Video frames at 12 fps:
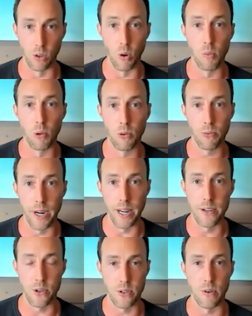in the global
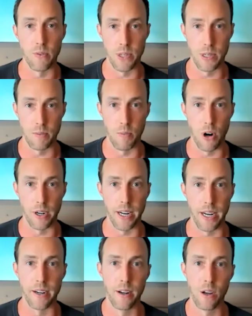financial services
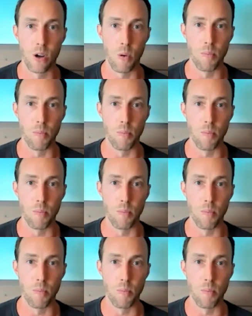market.